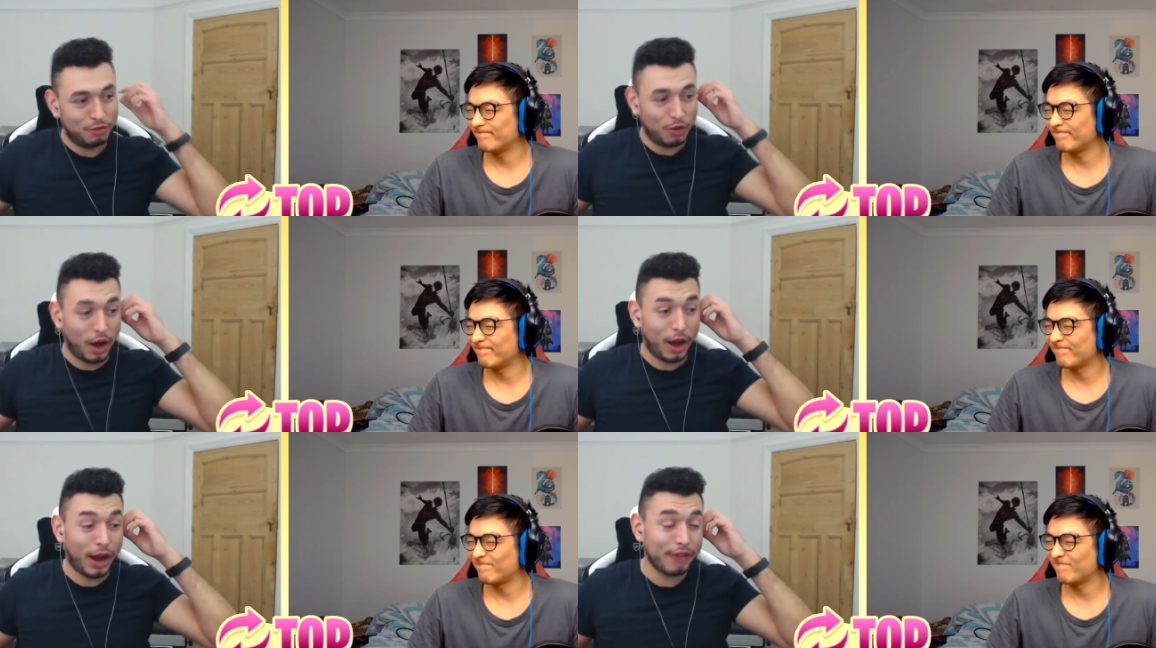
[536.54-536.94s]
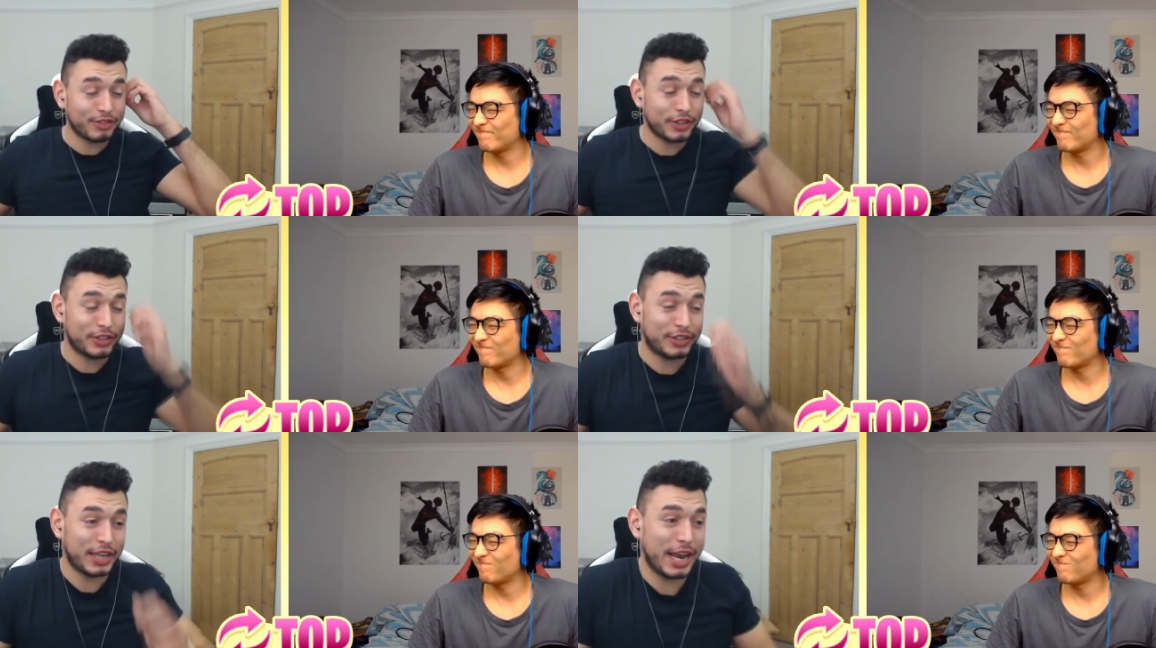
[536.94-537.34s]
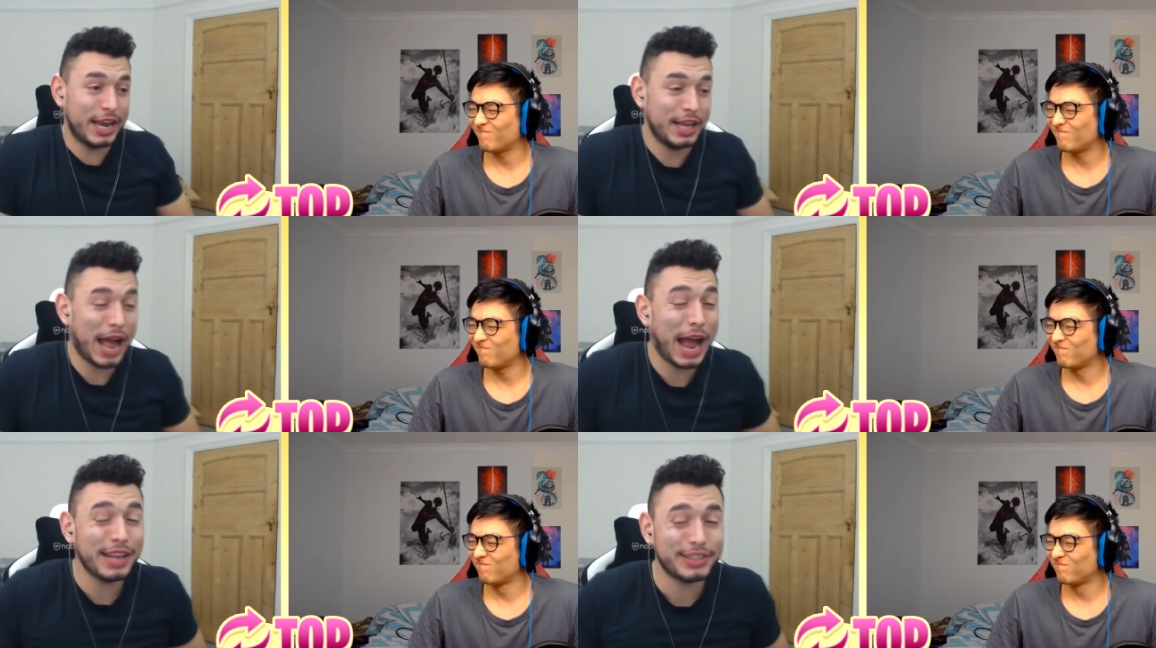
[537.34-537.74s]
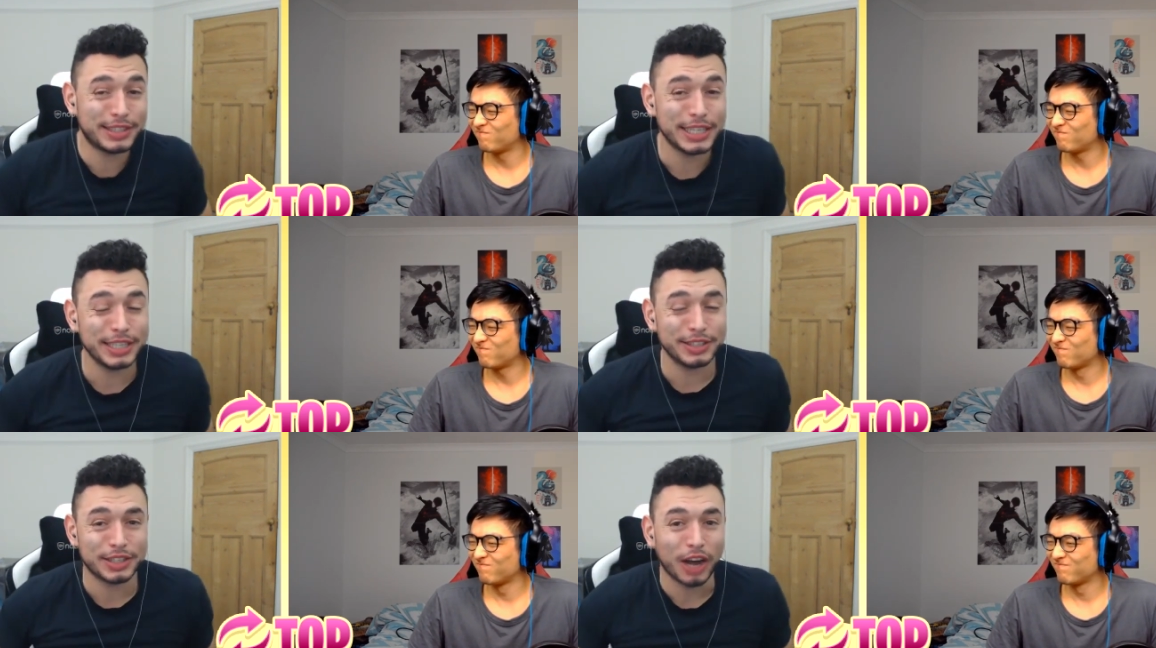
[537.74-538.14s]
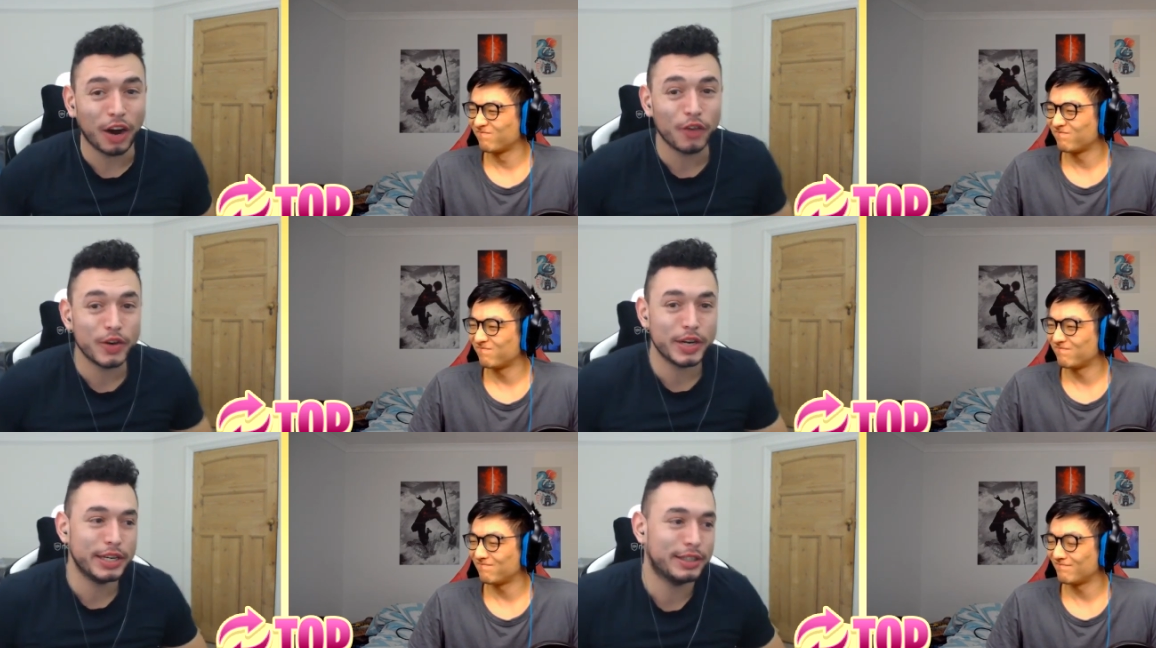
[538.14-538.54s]
Speaker 1: I have to say it as things
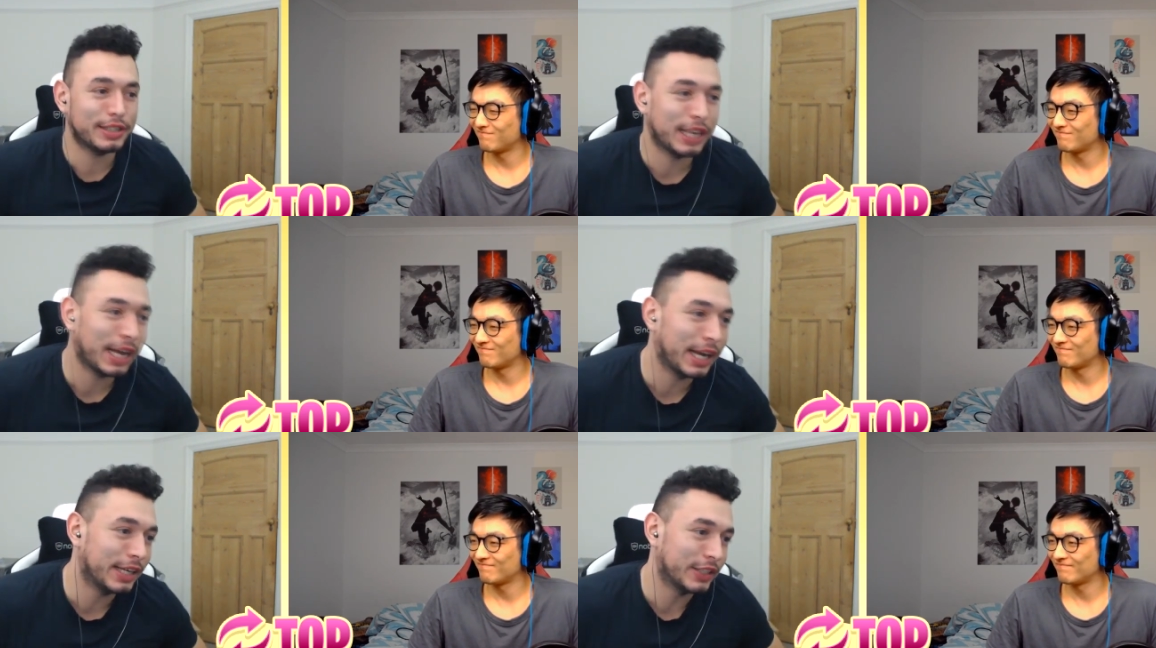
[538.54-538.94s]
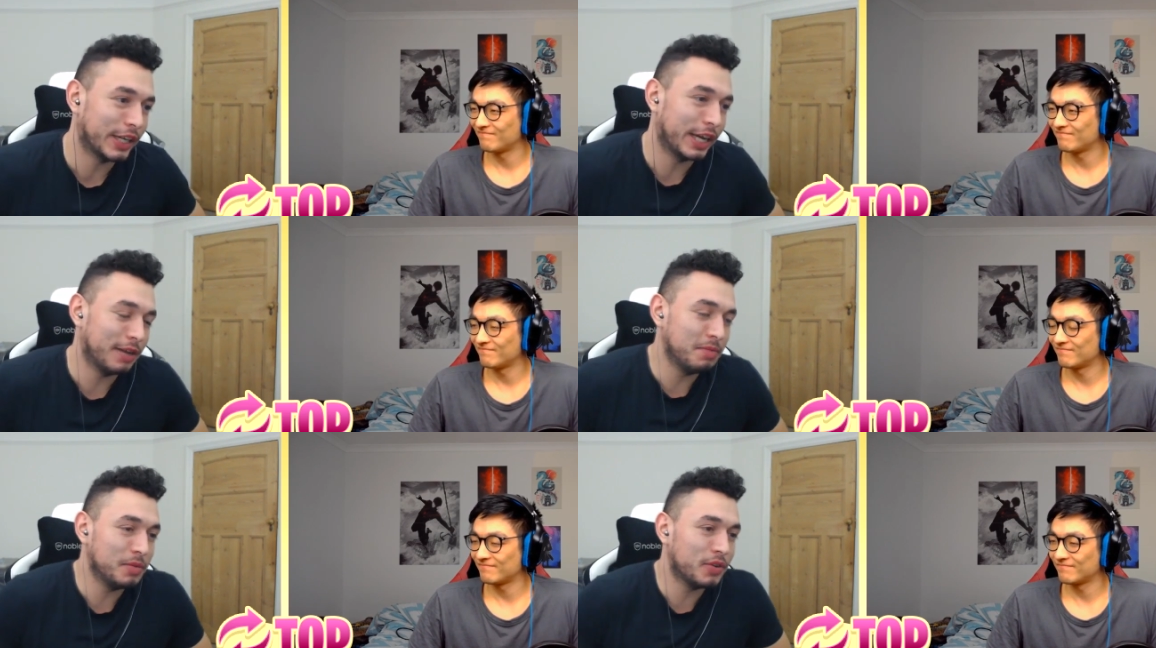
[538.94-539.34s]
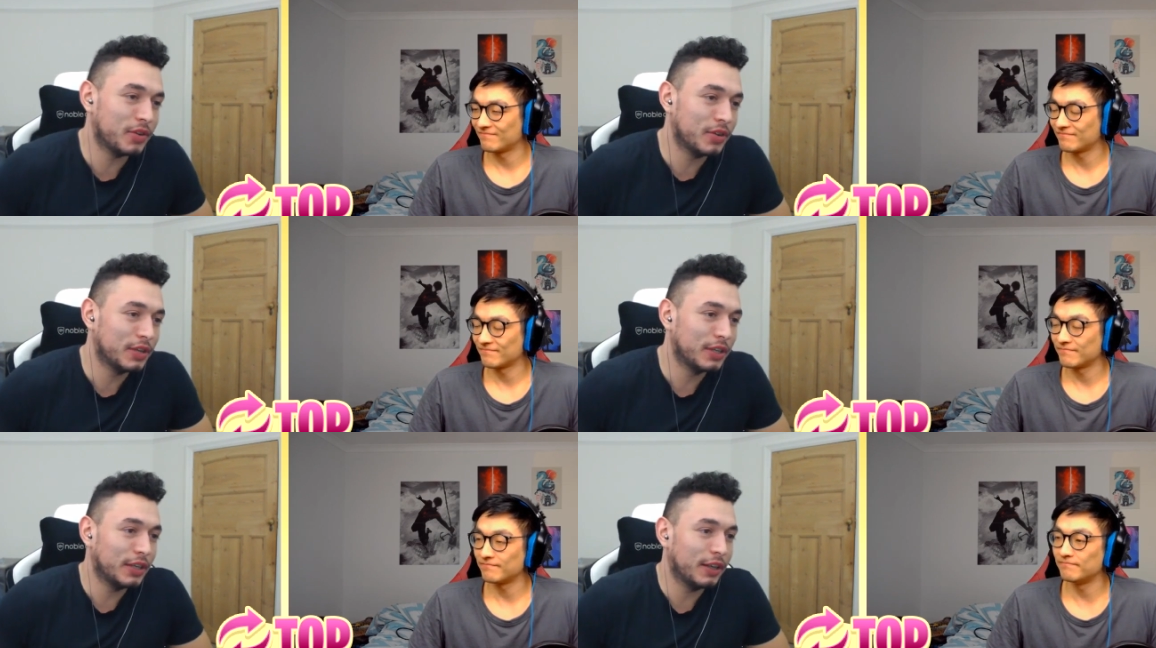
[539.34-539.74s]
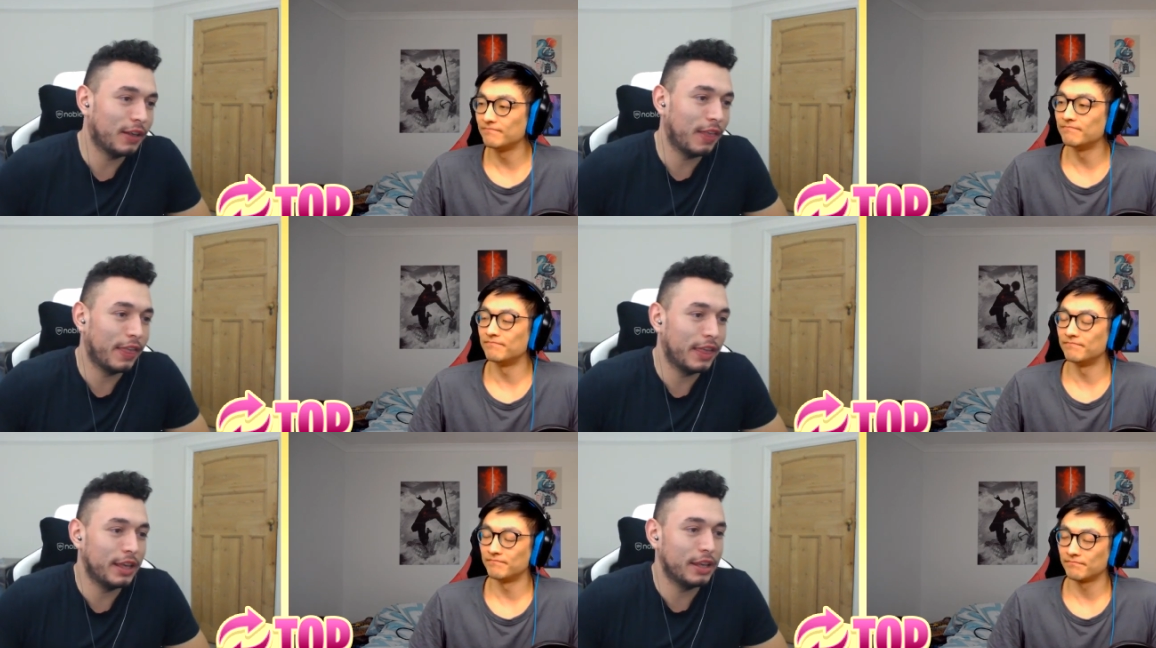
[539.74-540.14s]
currently stand, James. Mm.